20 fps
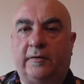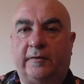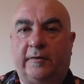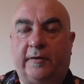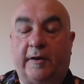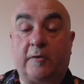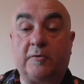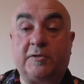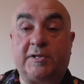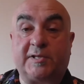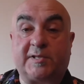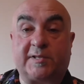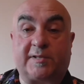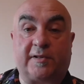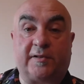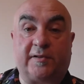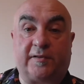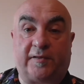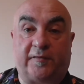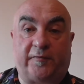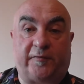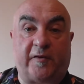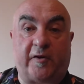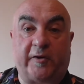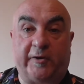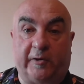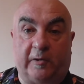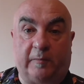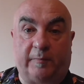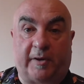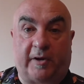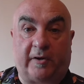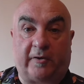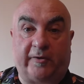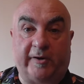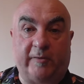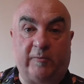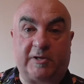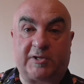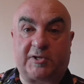Notice that the final
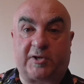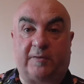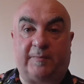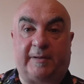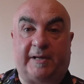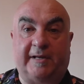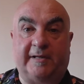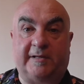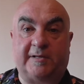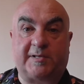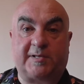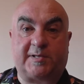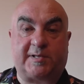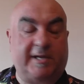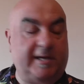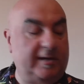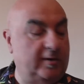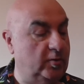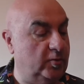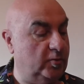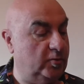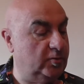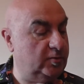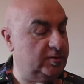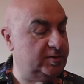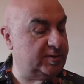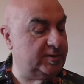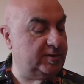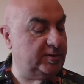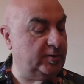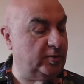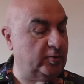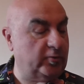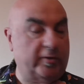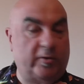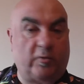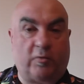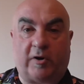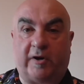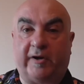bar, in which I played a C chord, you're
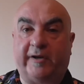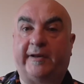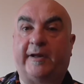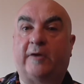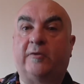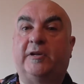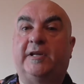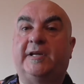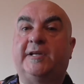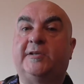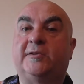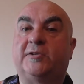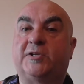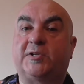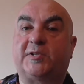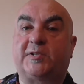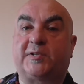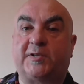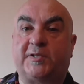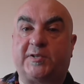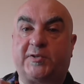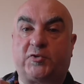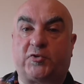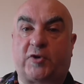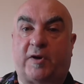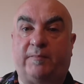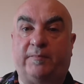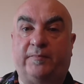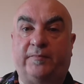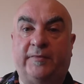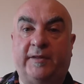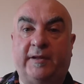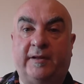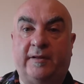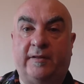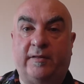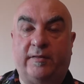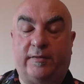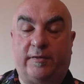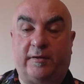required only just to strum
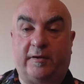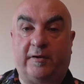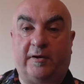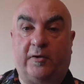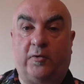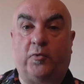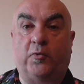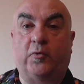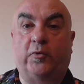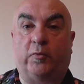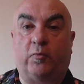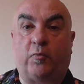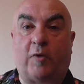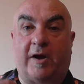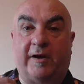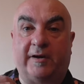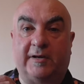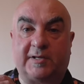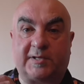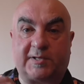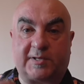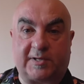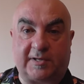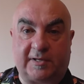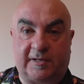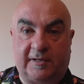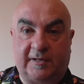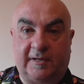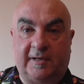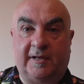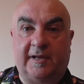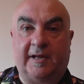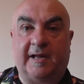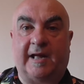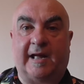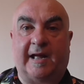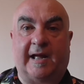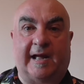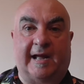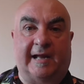the chord once
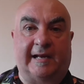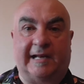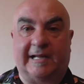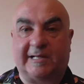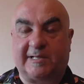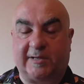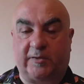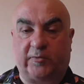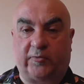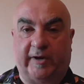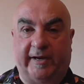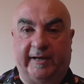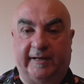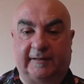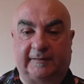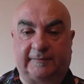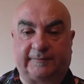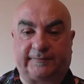and let it ring.